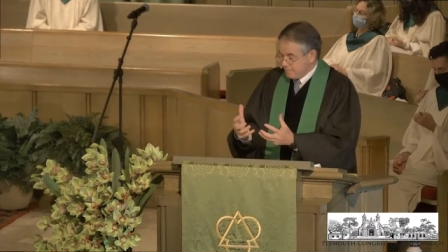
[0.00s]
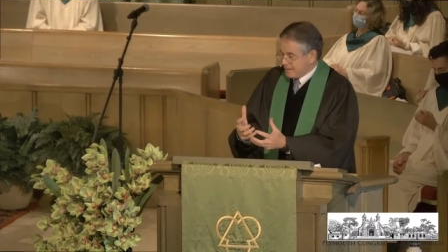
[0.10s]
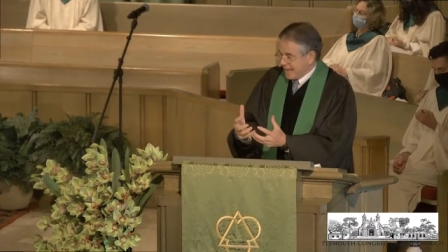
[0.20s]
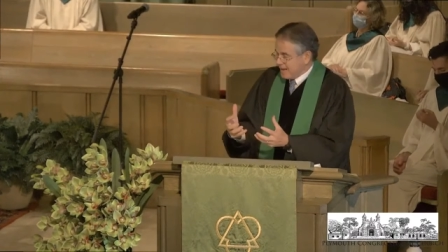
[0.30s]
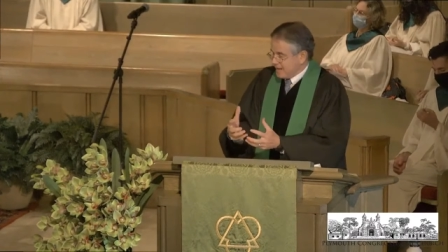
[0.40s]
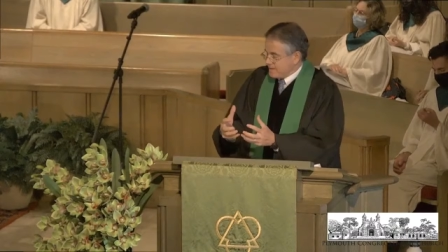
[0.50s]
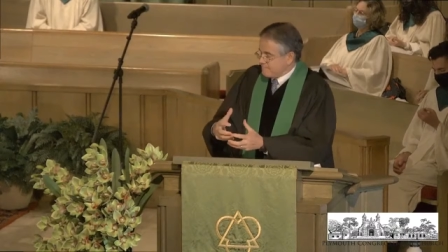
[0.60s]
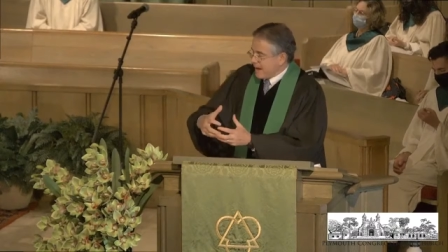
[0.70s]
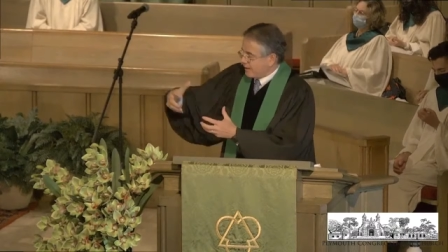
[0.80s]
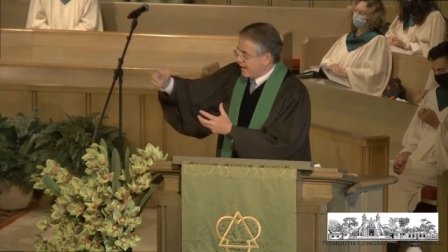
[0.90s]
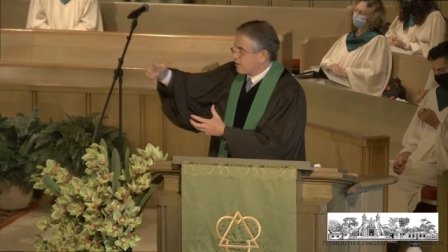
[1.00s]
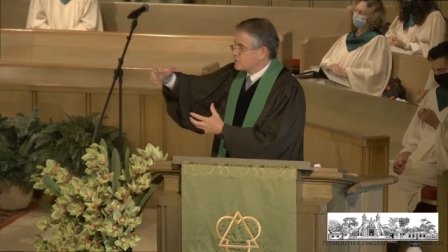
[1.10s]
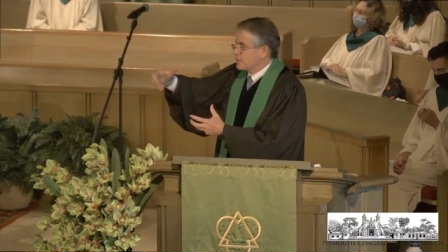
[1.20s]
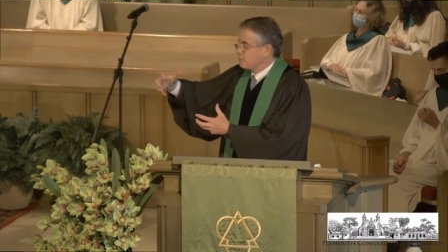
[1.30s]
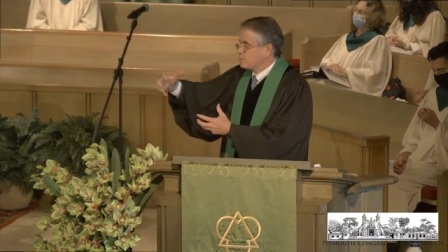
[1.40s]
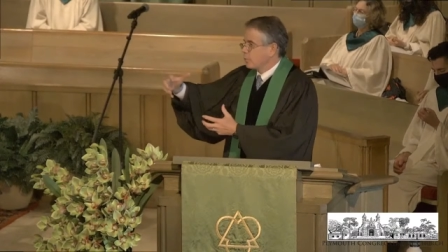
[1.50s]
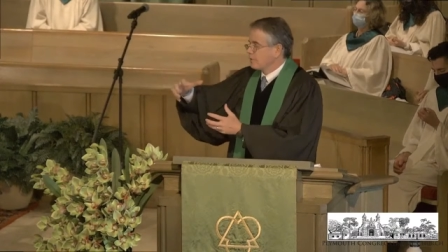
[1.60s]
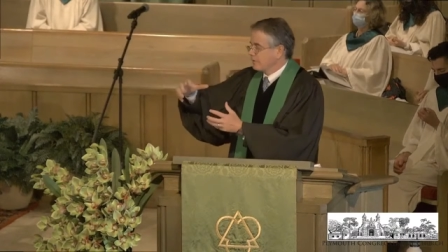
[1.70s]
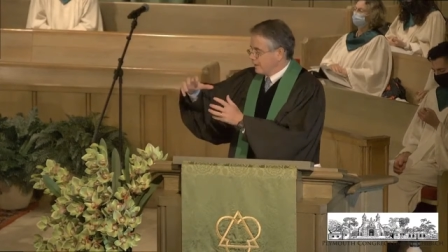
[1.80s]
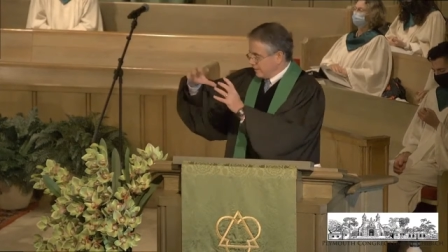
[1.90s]
But that Mount Gerizim was
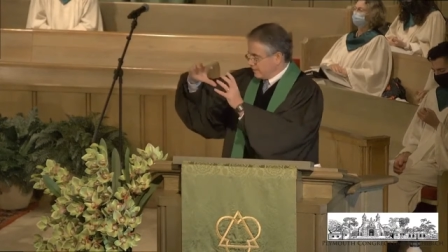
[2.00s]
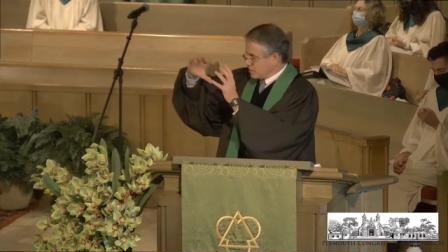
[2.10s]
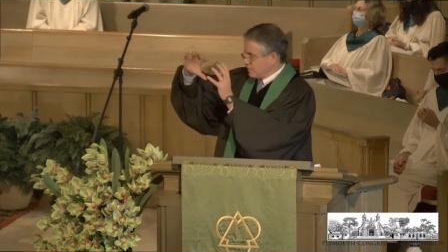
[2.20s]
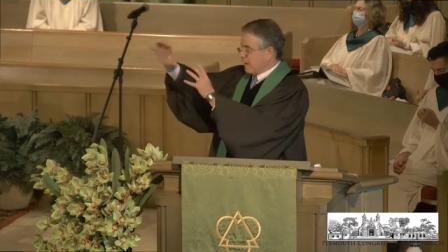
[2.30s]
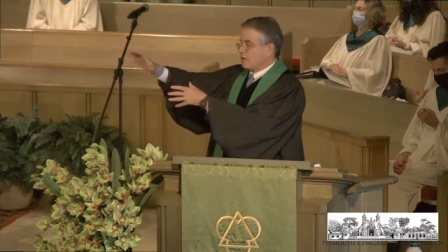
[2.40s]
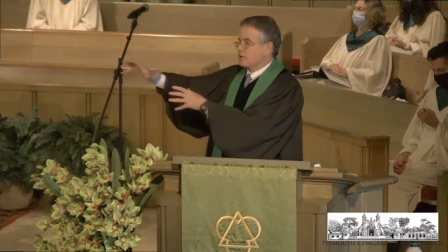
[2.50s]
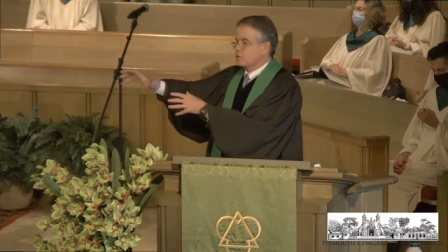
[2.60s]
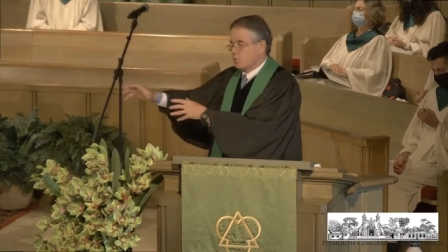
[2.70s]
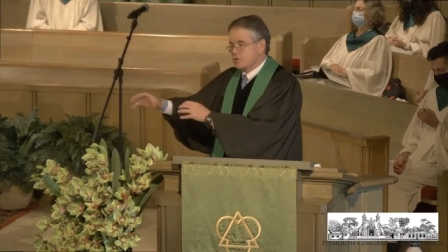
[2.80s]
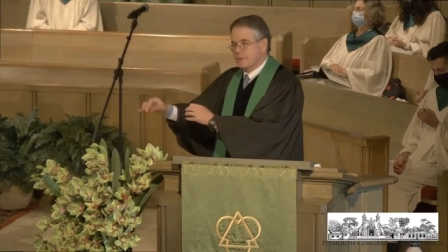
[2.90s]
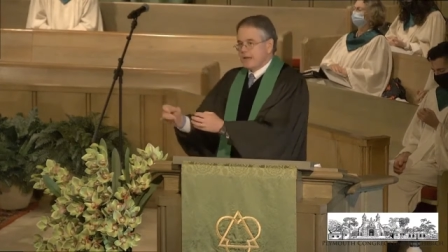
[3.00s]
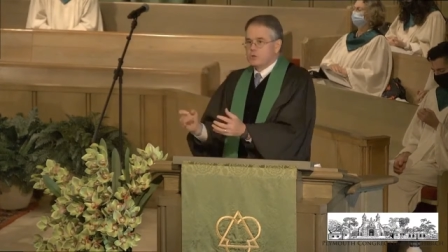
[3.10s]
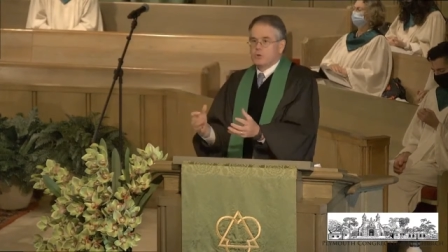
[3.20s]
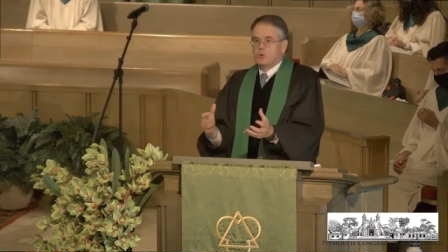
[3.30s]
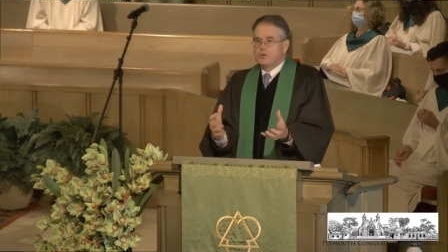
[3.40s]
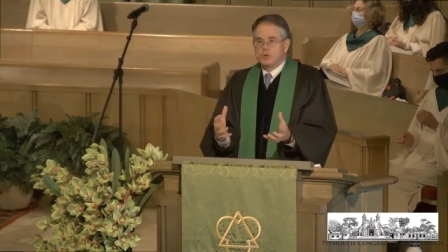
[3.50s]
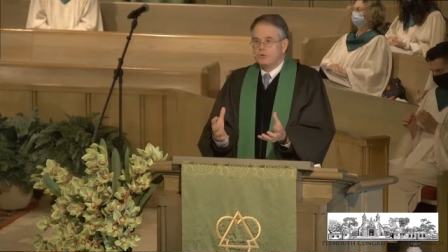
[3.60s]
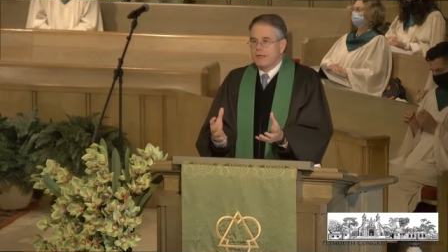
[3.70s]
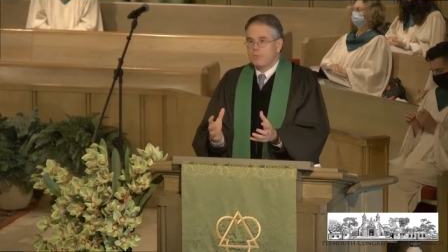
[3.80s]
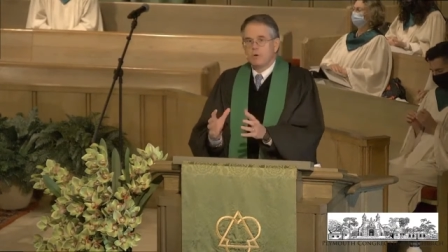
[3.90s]
where the, the Samaritans worshiped. And to a
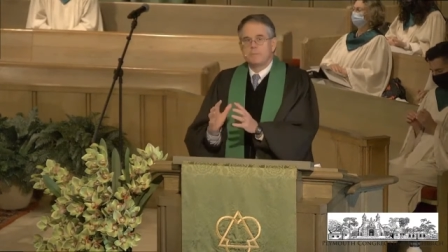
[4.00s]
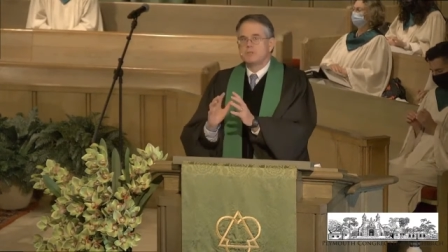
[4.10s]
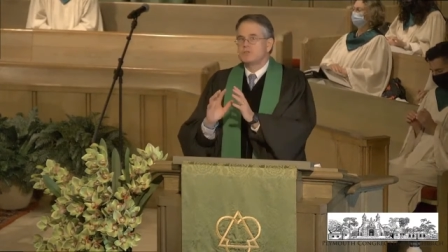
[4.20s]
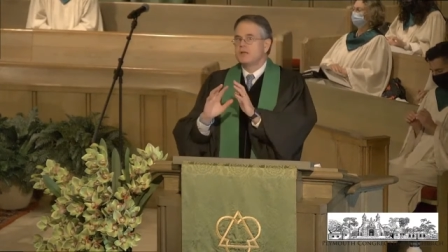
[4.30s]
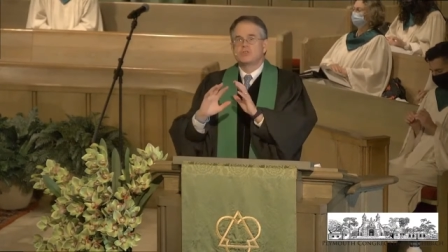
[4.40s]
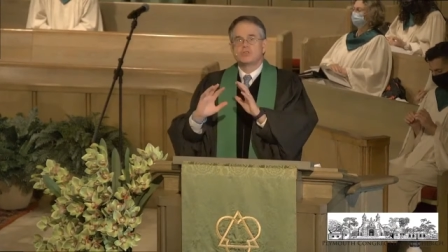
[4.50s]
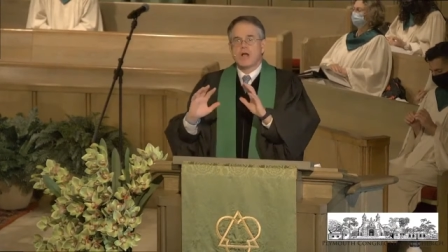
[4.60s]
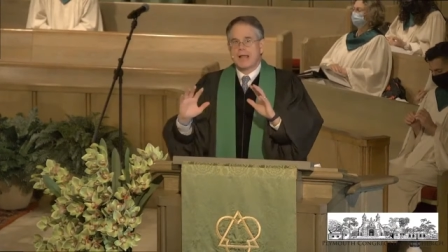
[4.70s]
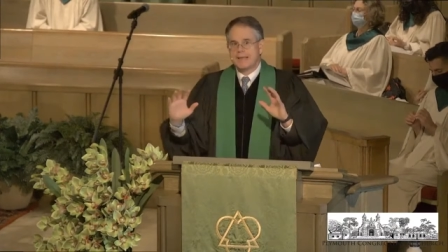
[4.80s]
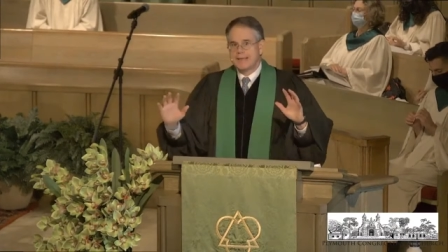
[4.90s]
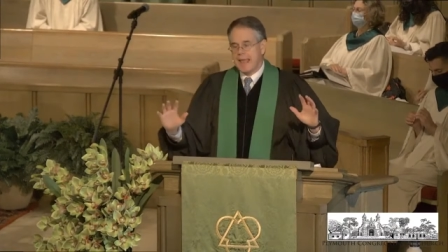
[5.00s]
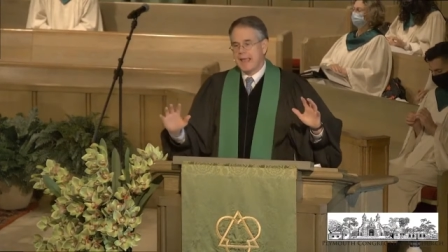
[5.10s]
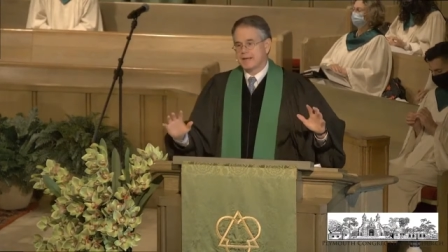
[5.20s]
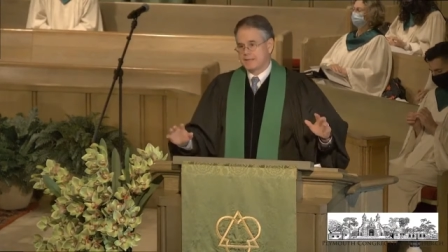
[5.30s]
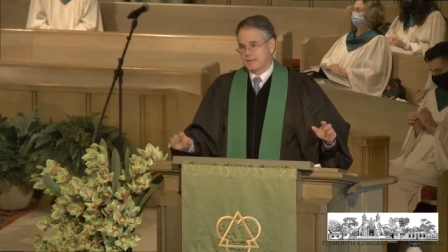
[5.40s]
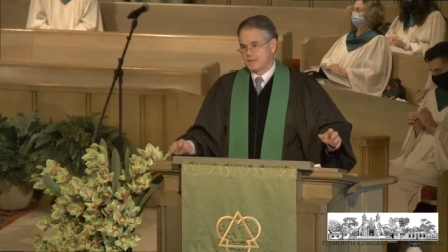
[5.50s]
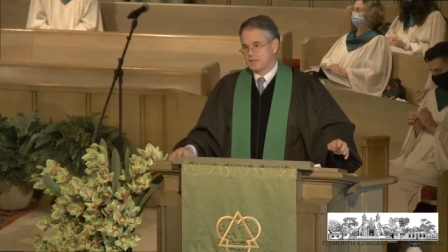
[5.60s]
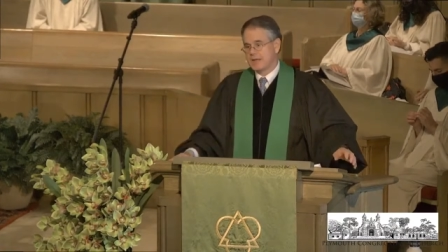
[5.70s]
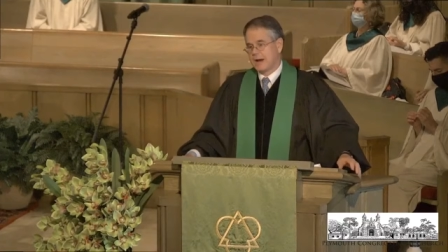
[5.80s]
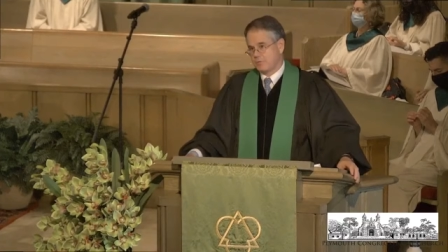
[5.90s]
Jew, that would have been seen as gigantic
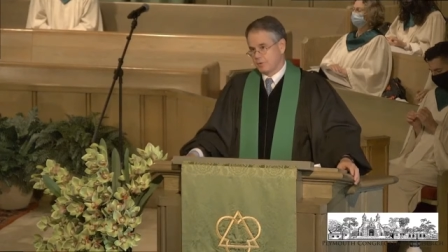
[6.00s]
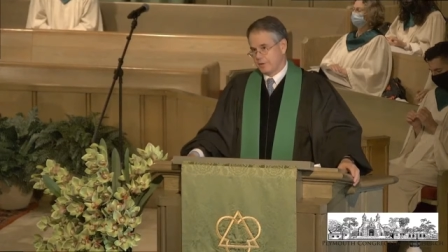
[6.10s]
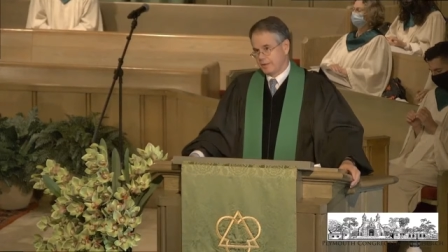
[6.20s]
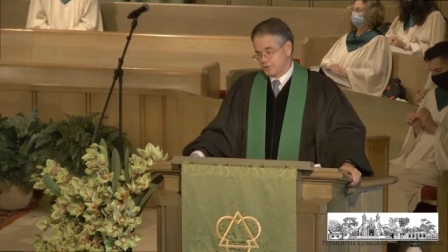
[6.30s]
sacrilege.